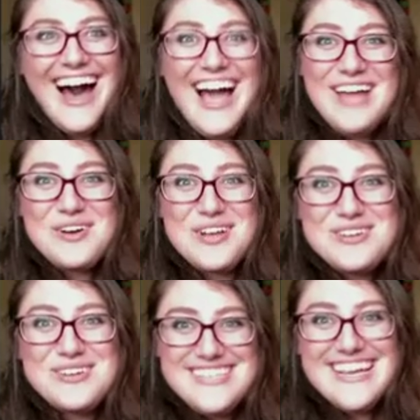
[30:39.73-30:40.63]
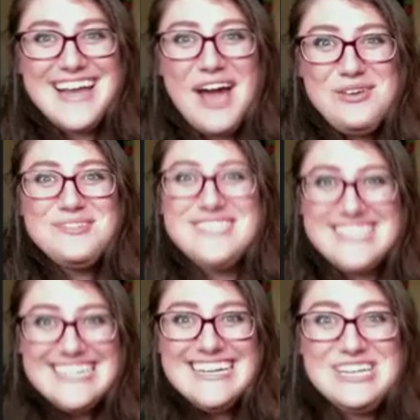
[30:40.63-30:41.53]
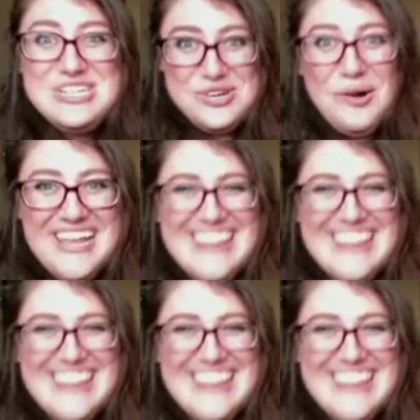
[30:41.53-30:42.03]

I don't understand how you didn't enjoy